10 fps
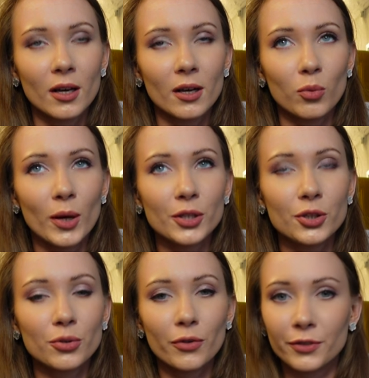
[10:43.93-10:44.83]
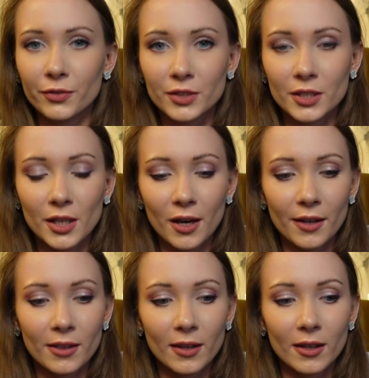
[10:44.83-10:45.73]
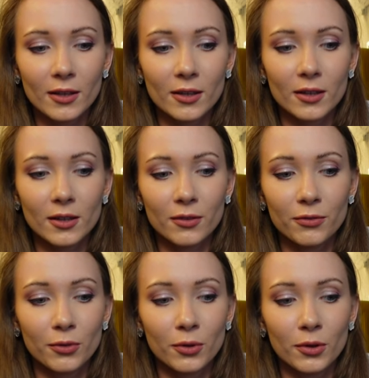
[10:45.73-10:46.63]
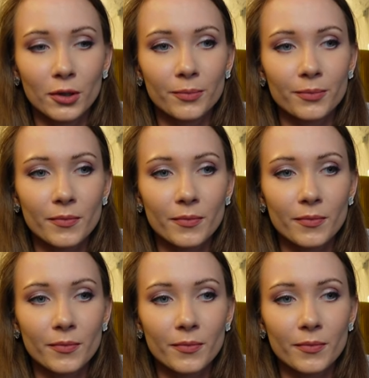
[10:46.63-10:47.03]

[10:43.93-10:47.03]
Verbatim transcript: one euro 50, I think, uh, for